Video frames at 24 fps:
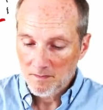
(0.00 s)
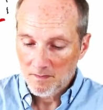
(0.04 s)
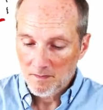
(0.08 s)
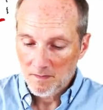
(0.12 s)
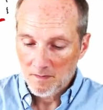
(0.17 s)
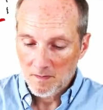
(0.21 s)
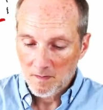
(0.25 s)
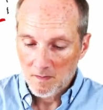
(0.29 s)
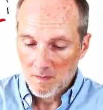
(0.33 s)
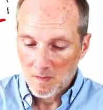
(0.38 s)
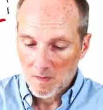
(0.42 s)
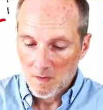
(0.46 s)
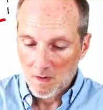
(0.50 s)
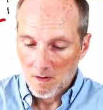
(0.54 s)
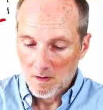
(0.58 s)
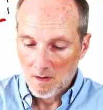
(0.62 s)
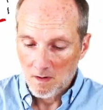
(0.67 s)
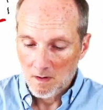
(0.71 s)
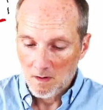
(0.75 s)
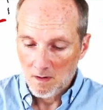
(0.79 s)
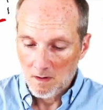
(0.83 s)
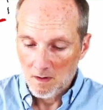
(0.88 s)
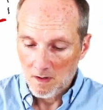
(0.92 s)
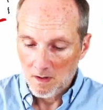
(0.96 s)

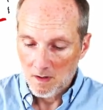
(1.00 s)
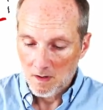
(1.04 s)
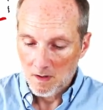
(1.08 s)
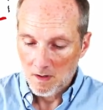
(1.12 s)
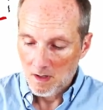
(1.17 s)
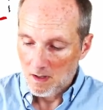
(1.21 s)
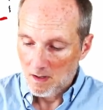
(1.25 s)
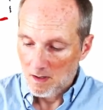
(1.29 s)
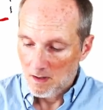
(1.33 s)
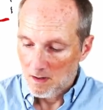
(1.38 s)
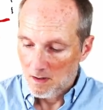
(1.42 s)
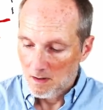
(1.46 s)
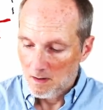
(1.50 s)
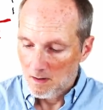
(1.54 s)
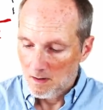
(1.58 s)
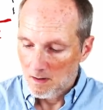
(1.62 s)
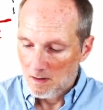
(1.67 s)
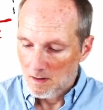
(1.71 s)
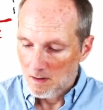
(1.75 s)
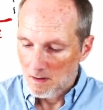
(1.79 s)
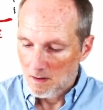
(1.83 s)
[no speech]